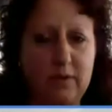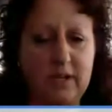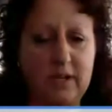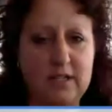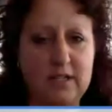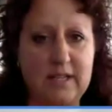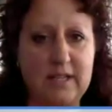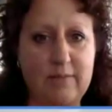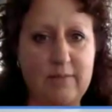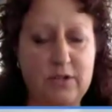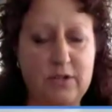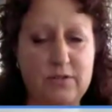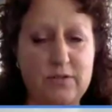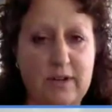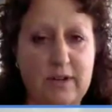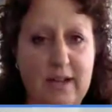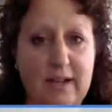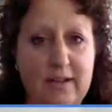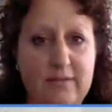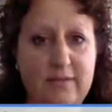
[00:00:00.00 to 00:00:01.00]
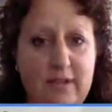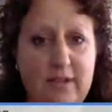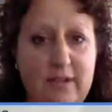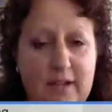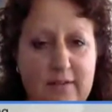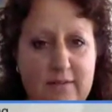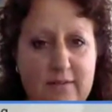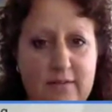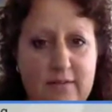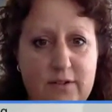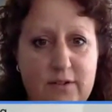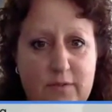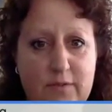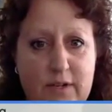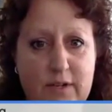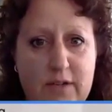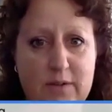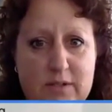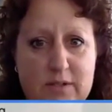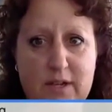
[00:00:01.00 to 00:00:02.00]
can save them to your drive, and your
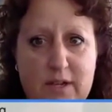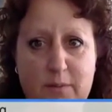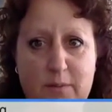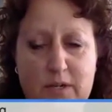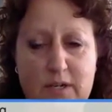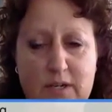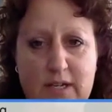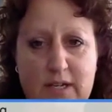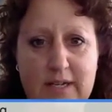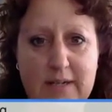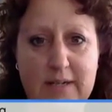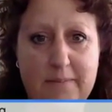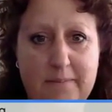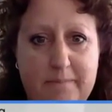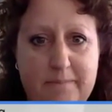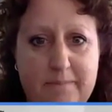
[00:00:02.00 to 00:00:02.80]
video's there when you need it.